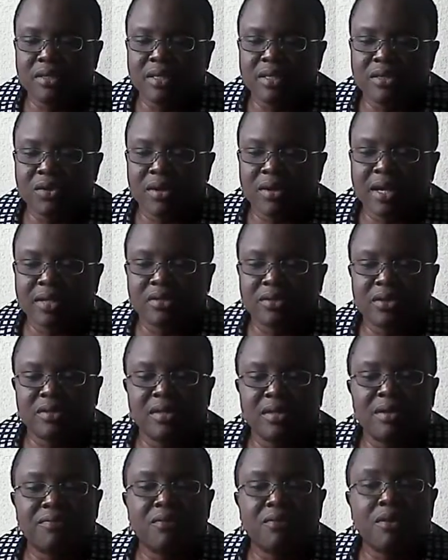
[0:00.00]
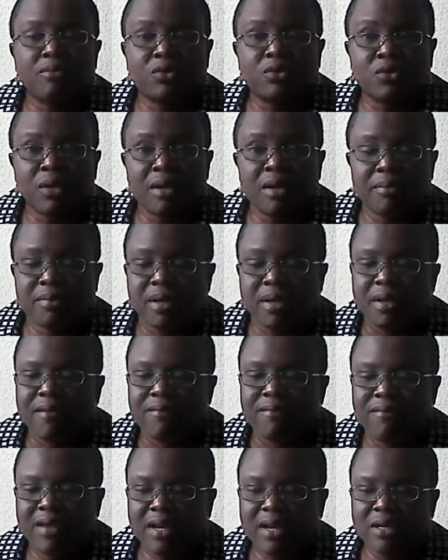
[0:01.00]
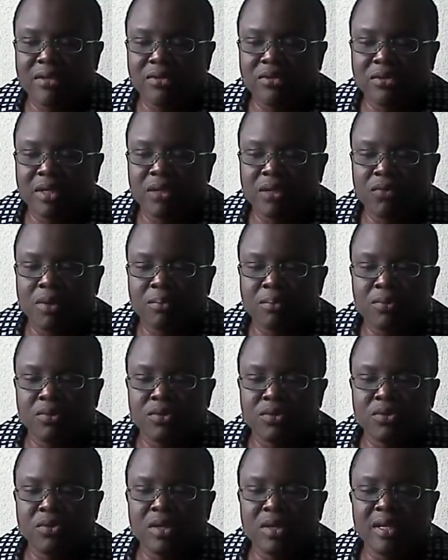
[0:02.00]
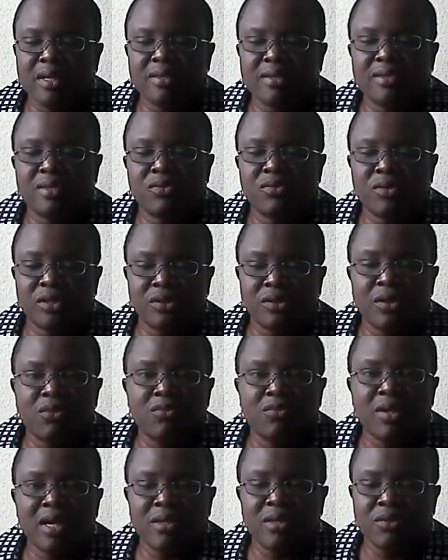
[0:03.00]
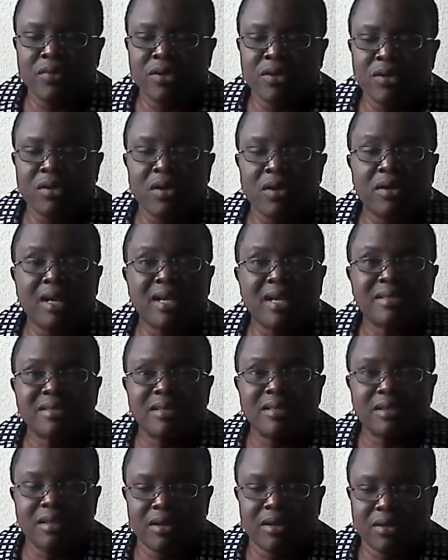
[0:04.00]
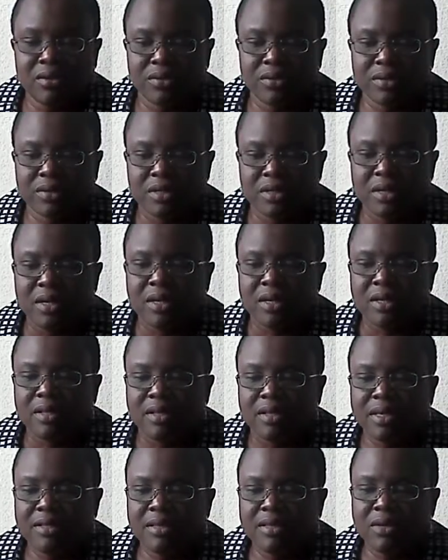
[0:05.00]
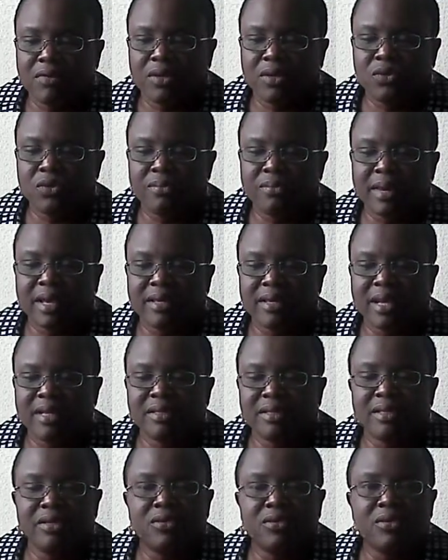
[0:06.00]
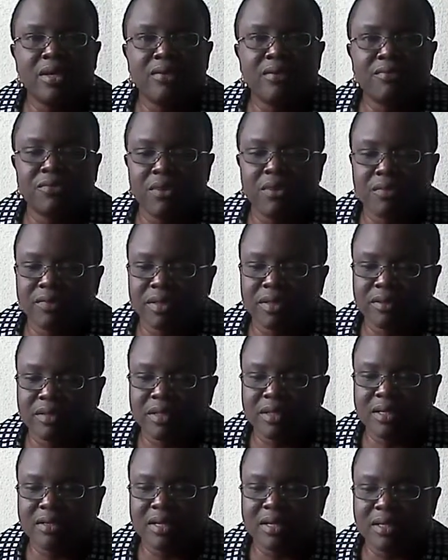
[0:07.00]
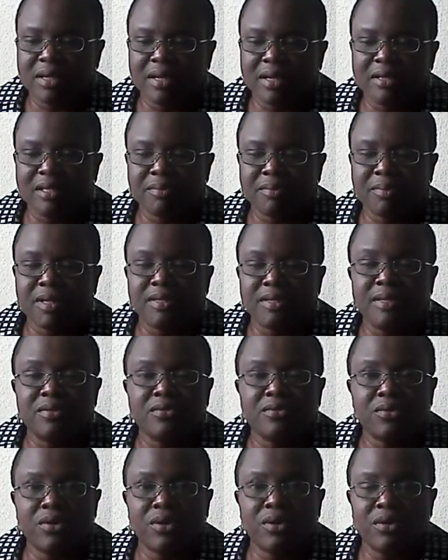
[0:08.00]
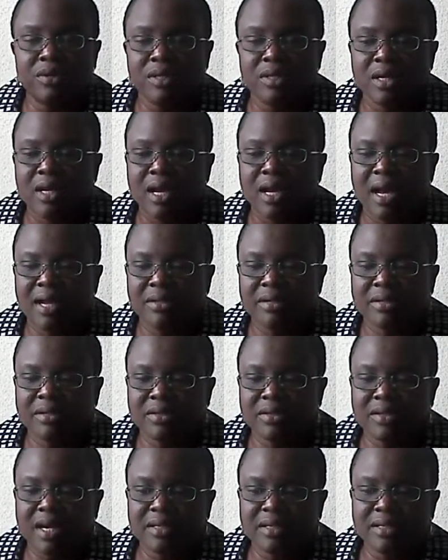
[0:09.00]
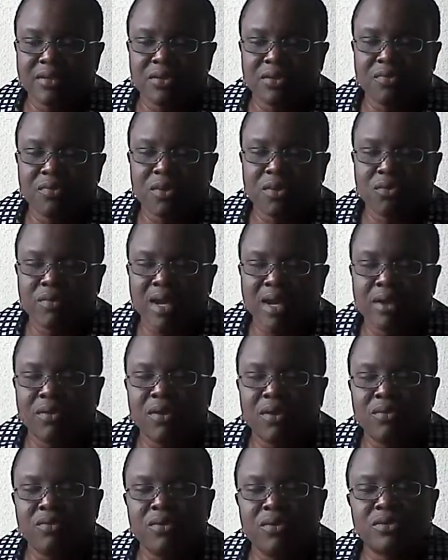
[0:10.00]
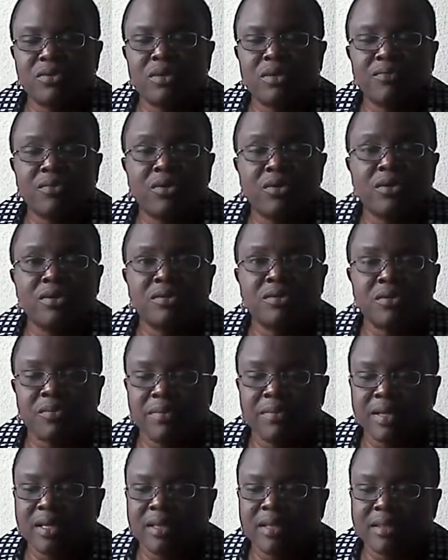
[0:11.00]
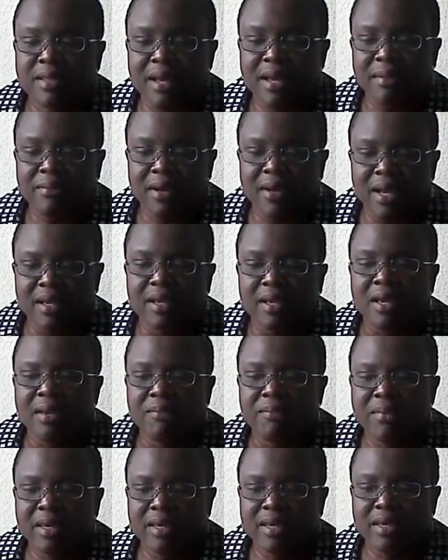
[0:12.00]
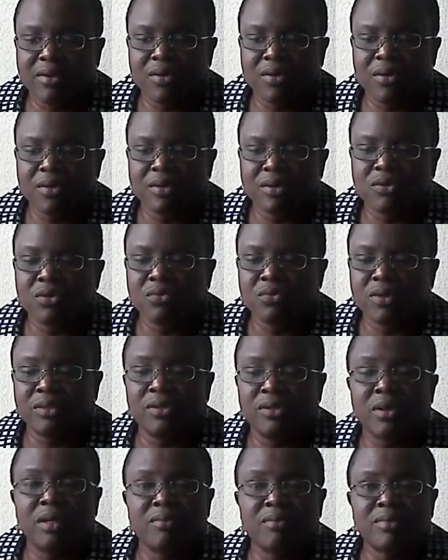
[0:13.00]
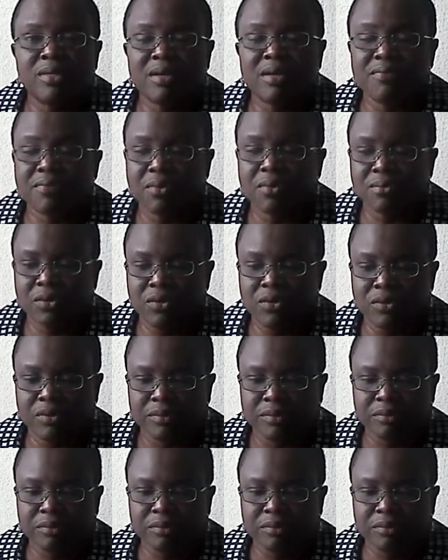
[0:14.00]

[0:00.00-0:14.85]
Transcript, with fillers: disconnect yourself from drugs, very soon He will put you in a situation where you will no longer see the Lord. This He will do by getting you involved in things that are displeasing to God and distracting you from where God wants your focus to be, thereby making God to withdraw Himself from you.